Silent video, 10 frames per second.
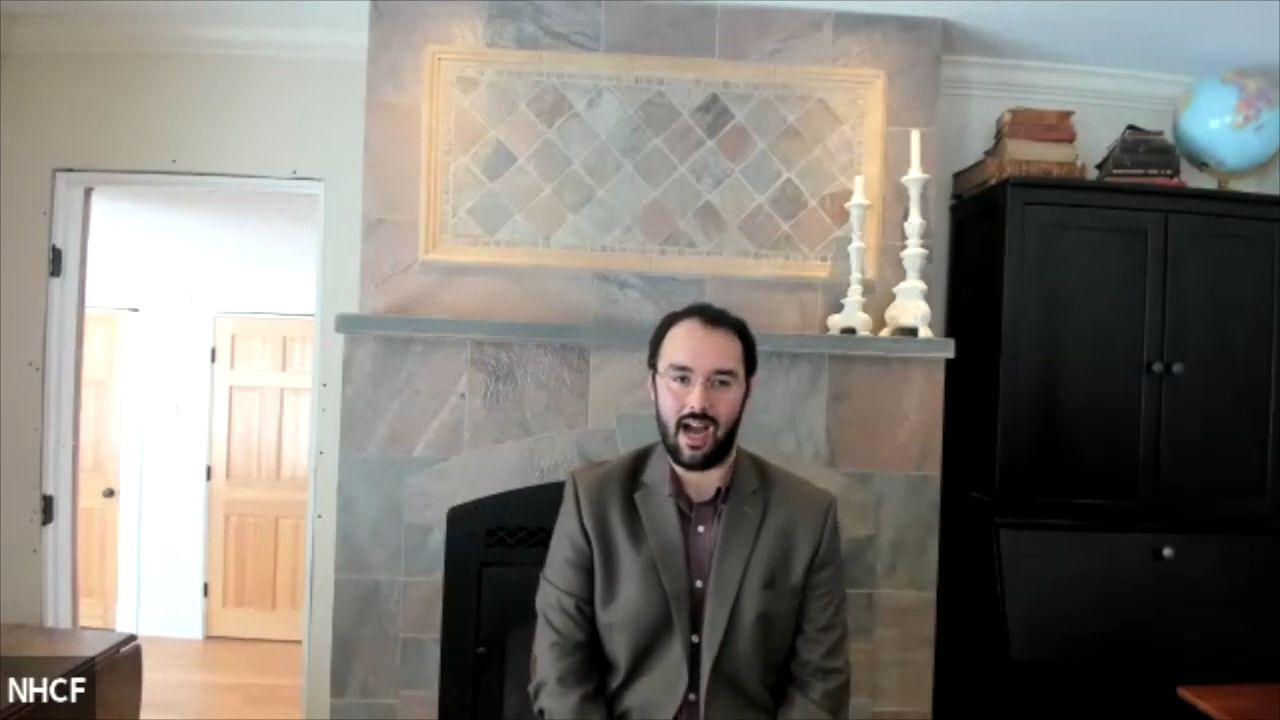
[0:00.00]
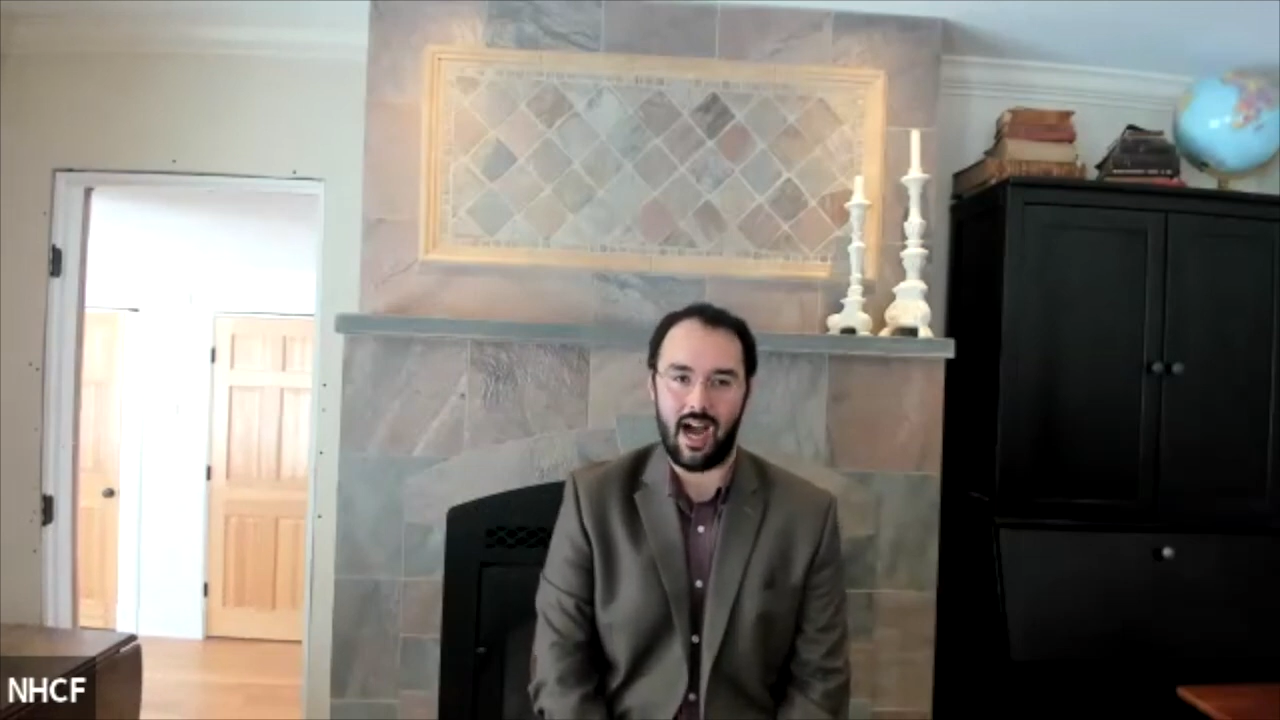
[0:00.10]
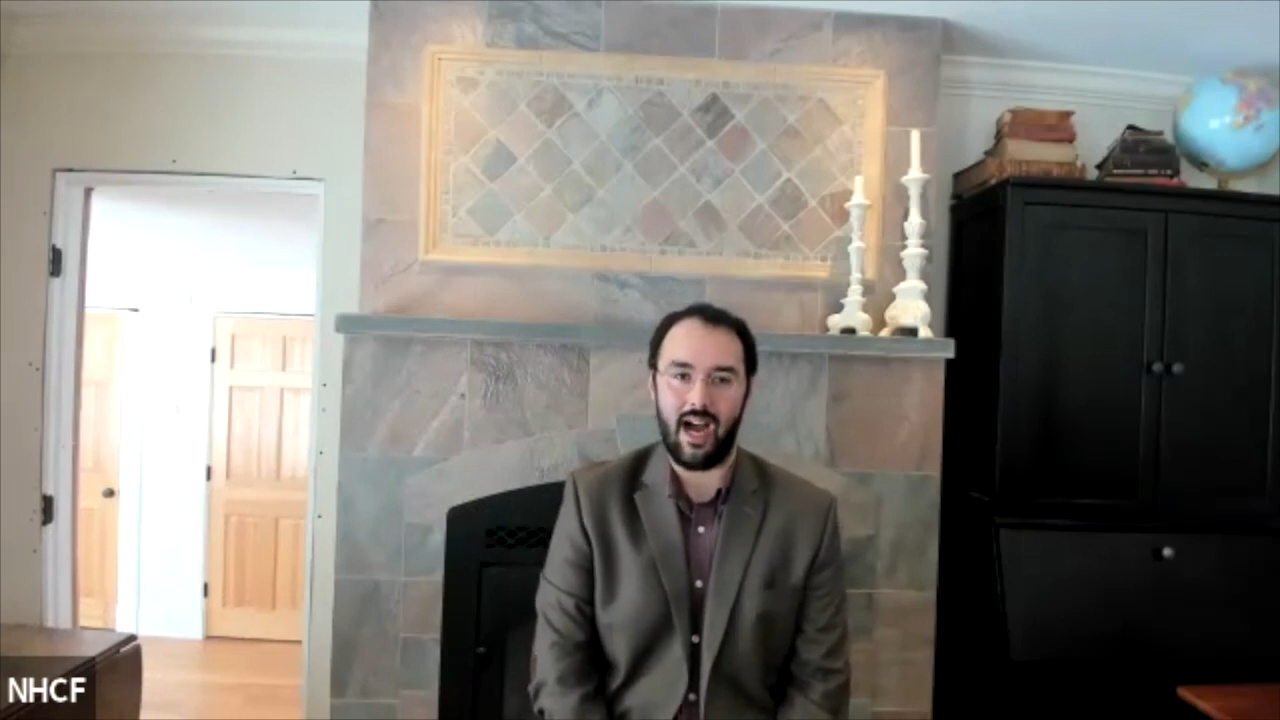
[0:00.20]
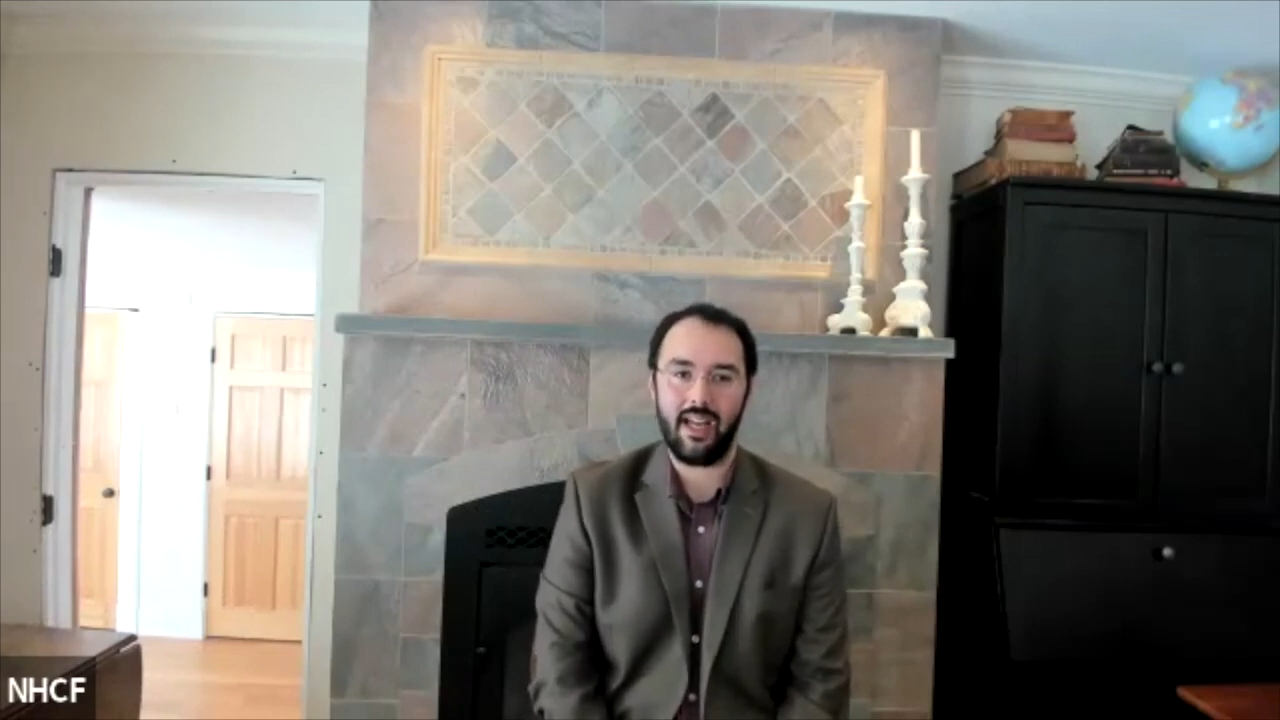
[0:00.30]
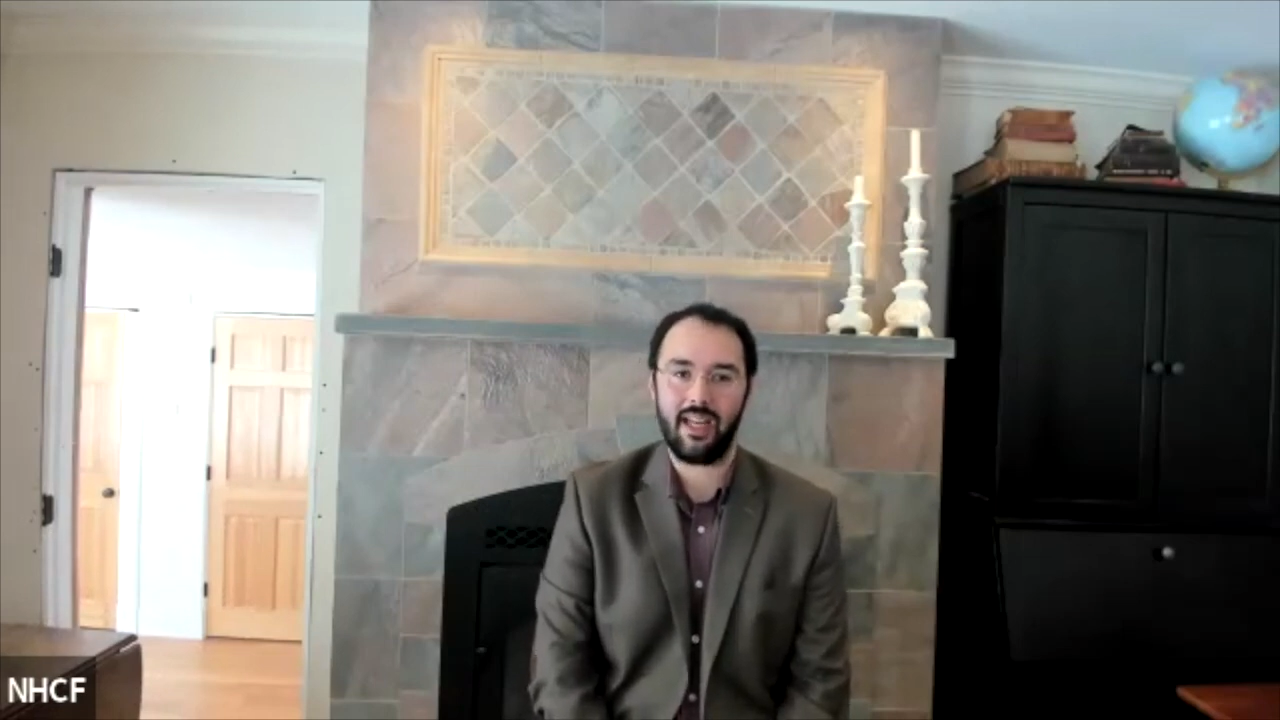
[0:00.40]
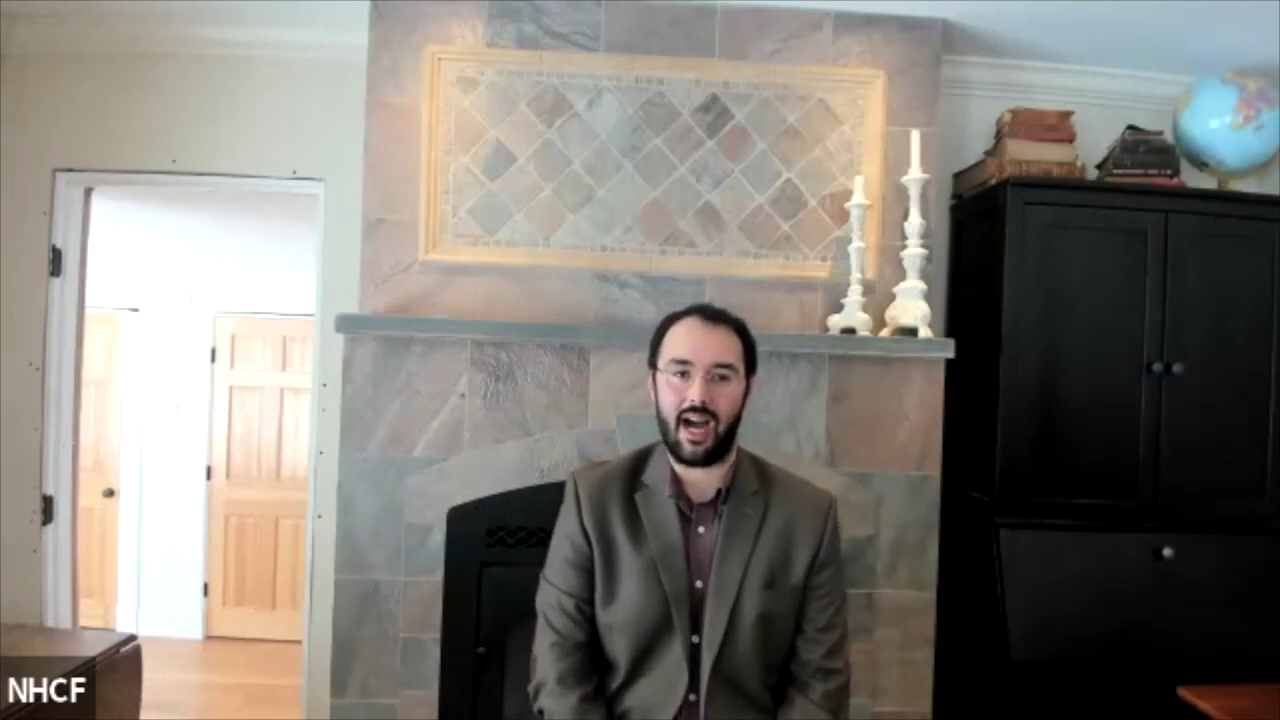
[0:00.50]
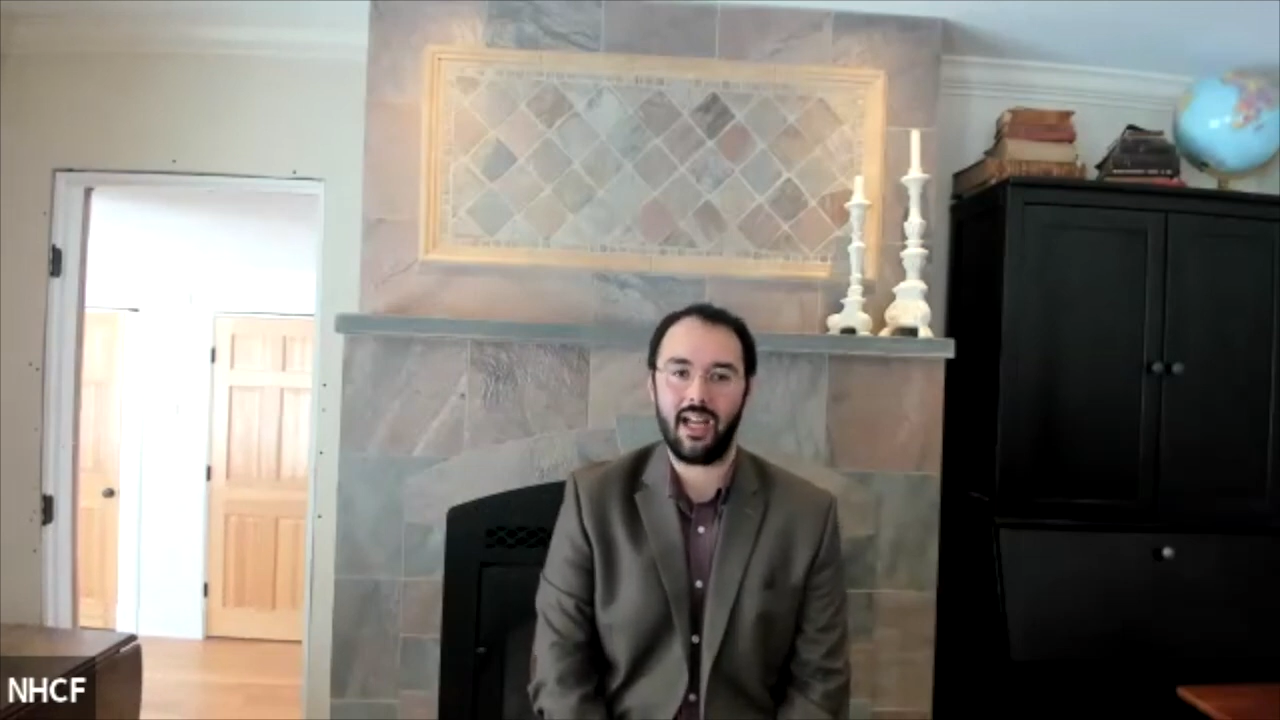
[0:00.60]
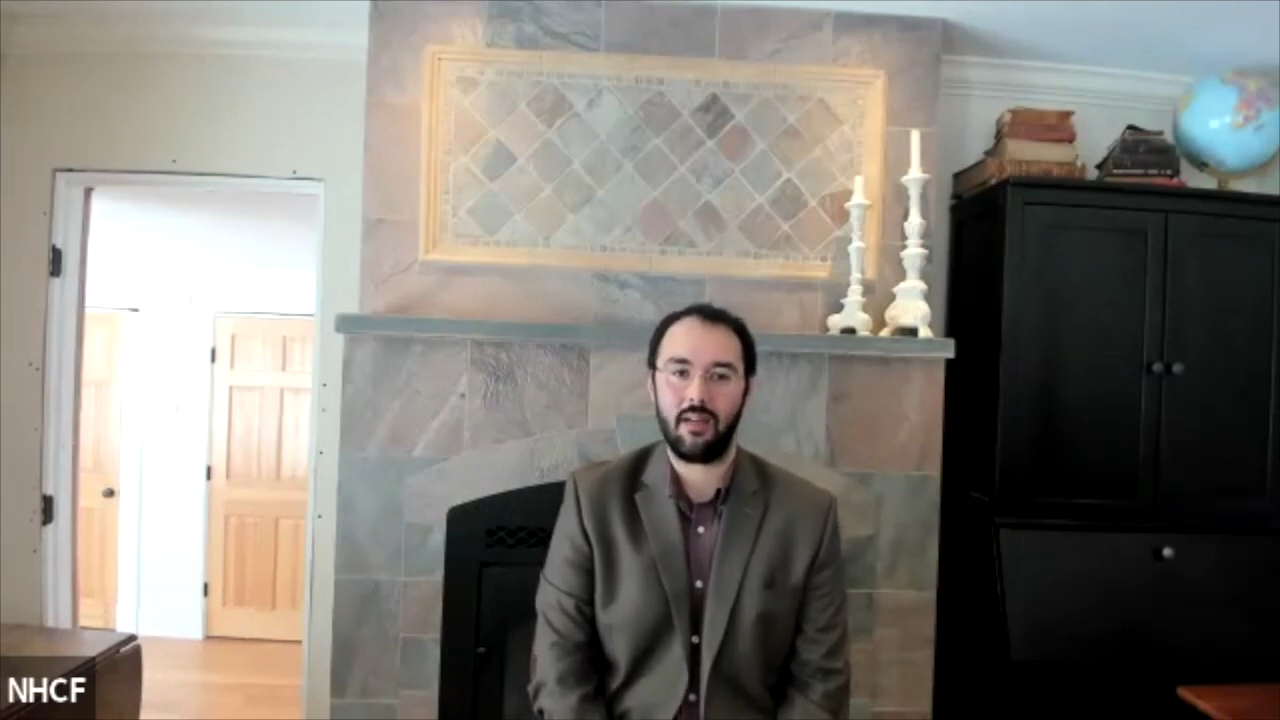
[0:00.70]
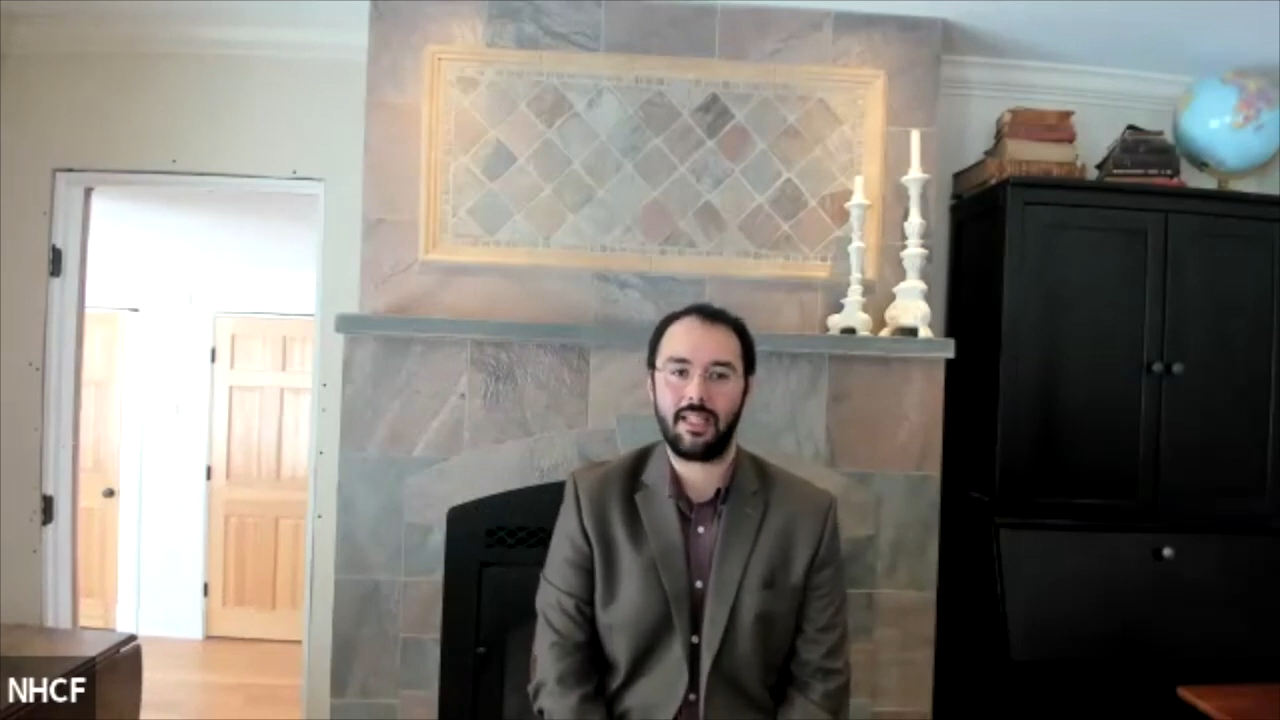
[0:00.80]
am